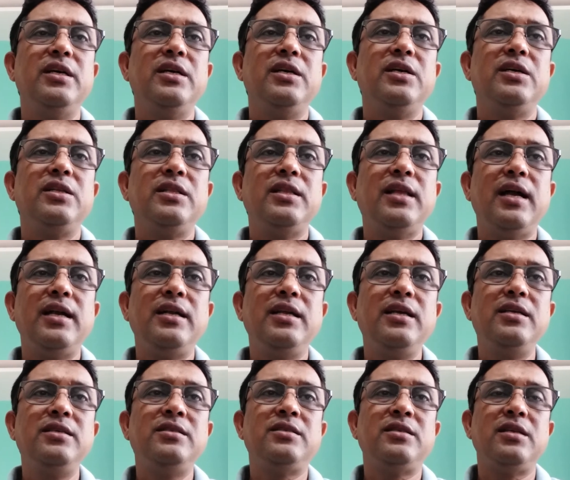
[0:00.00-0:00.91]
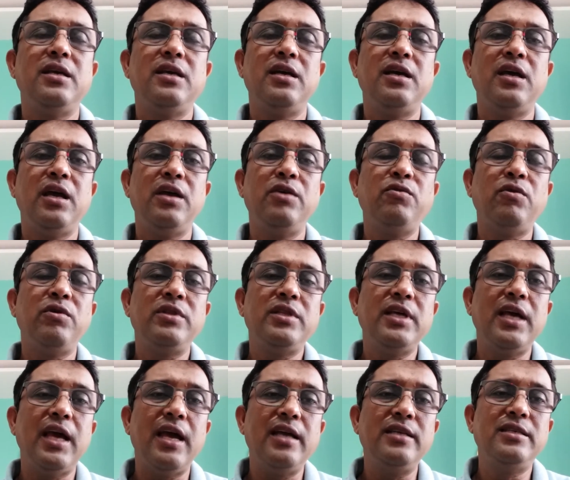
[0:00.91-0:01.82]
that is
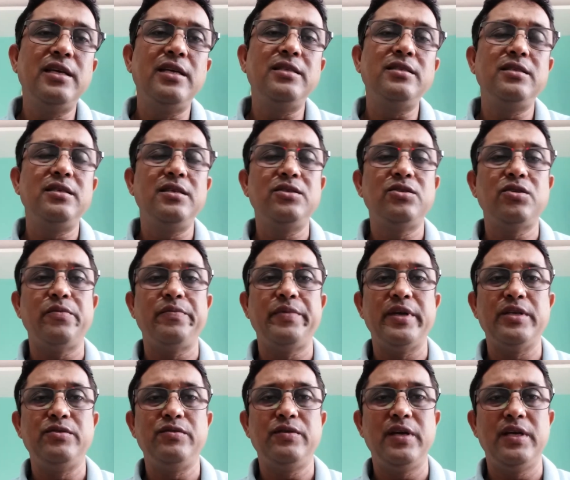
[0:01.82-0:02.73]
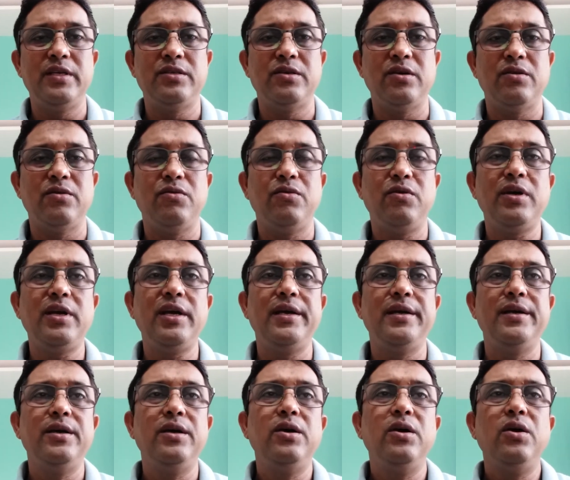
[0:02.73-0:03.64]
the agencies of education.
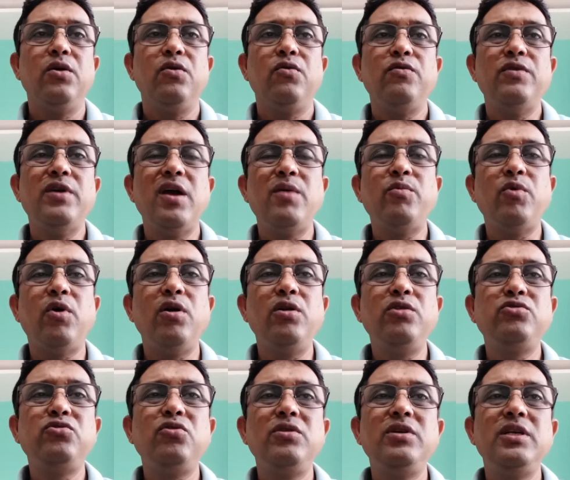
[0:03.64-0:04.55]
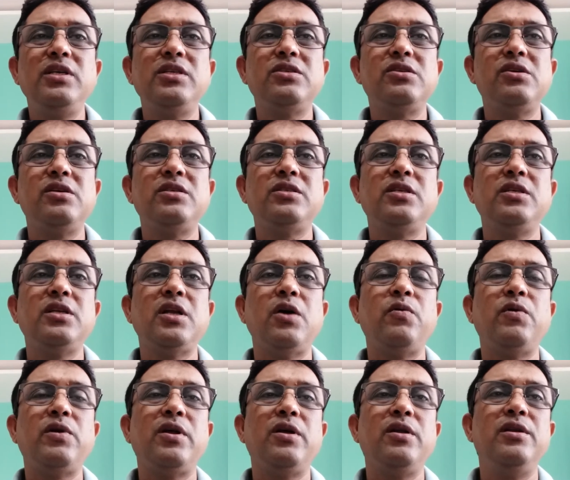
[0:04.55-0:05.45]
Okay, we have also discussed in
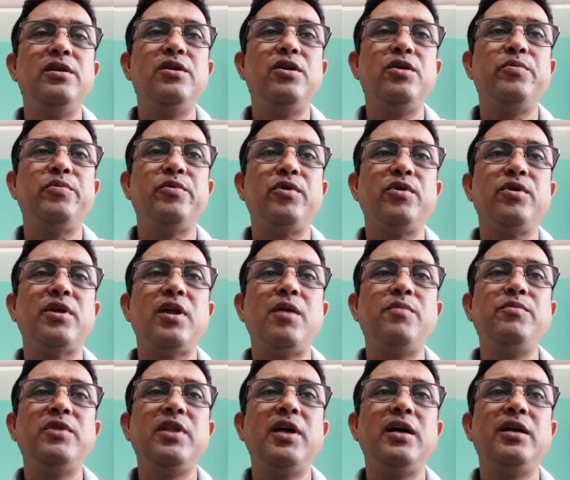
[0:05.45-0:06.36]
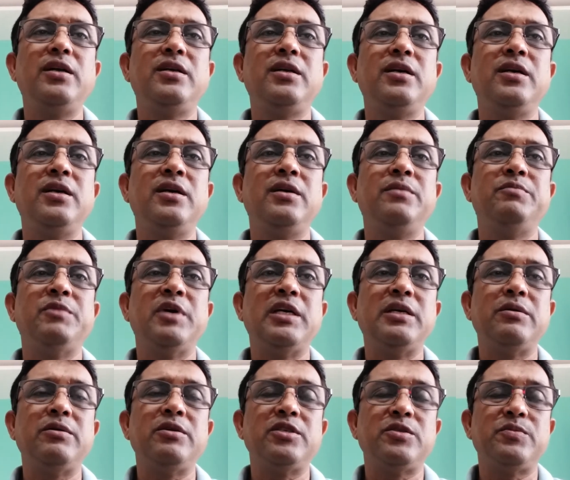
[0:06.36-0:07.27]
our earlier program that
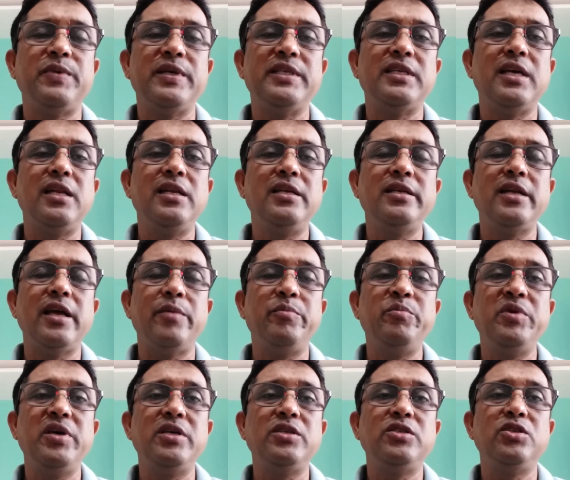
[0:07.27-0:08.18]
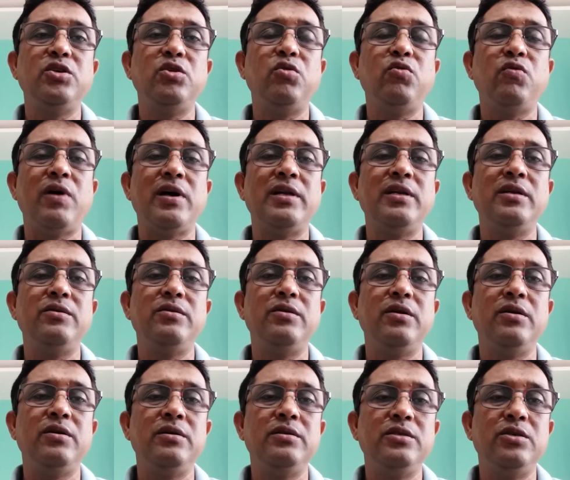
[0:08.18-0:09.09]
especially in
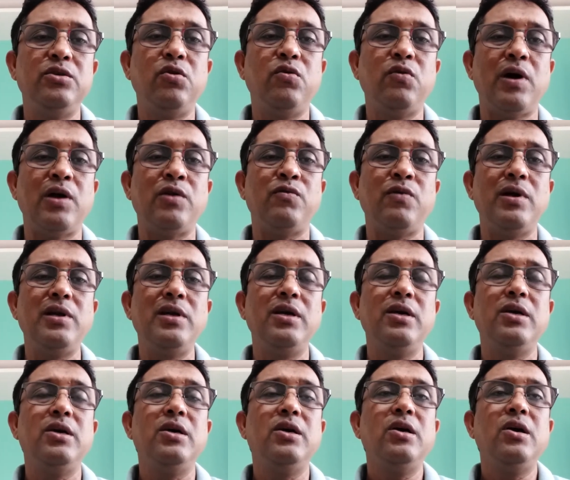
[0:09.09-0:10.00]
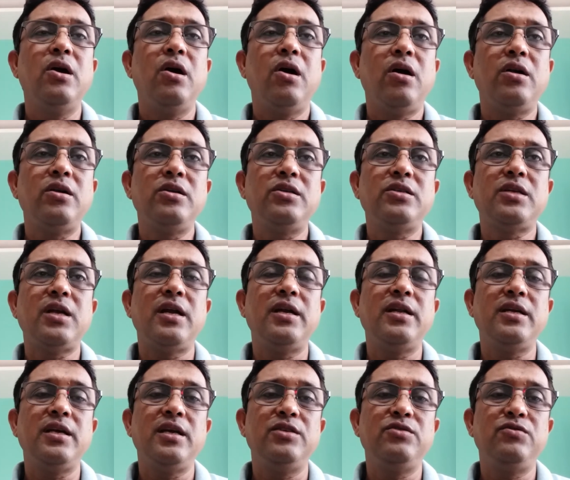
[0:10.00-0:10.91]
MES-011
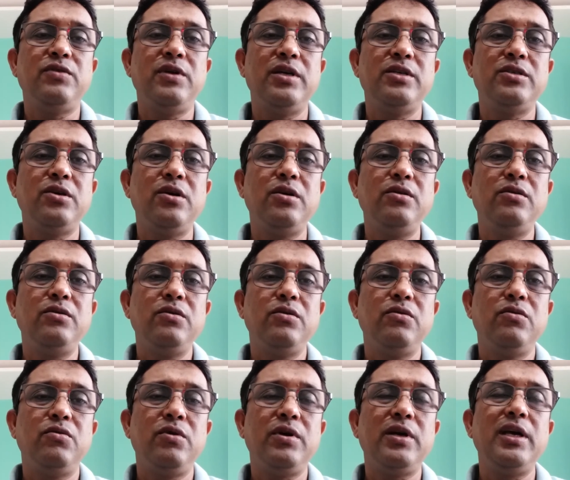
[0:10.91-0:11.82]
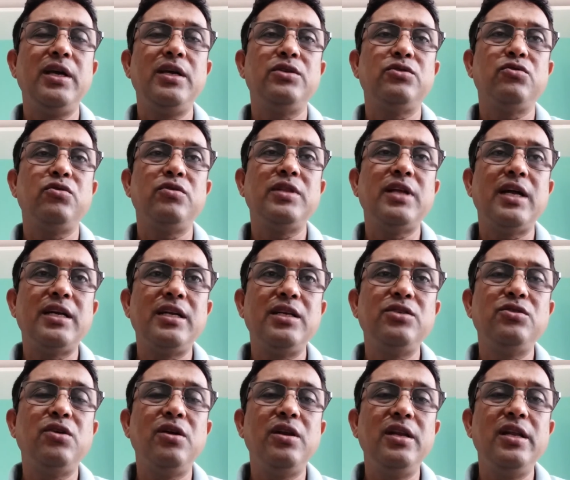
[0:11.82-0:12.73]
understanding education. Okay, so that
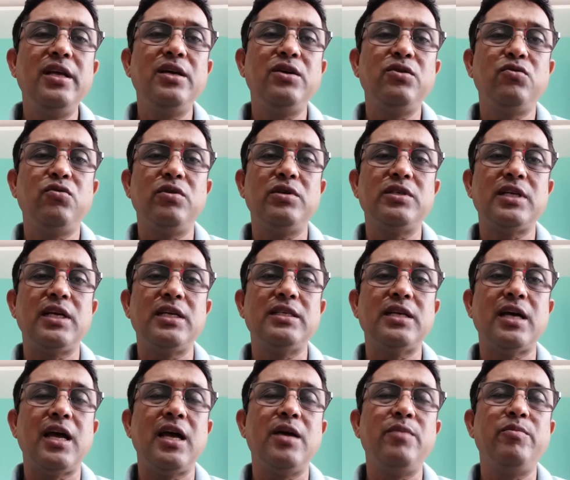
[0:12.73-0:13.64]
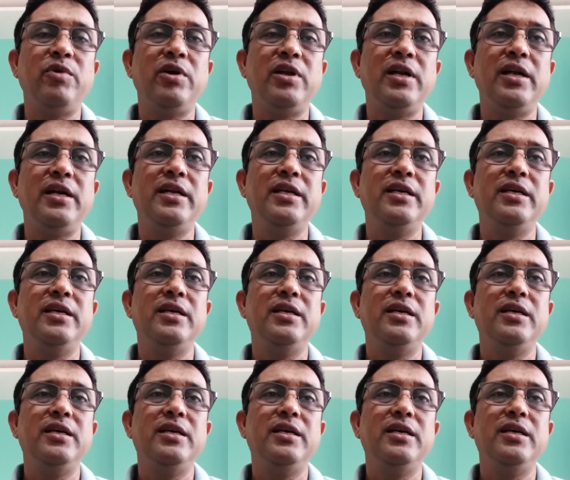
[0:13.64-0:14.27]
is the link course, as I have already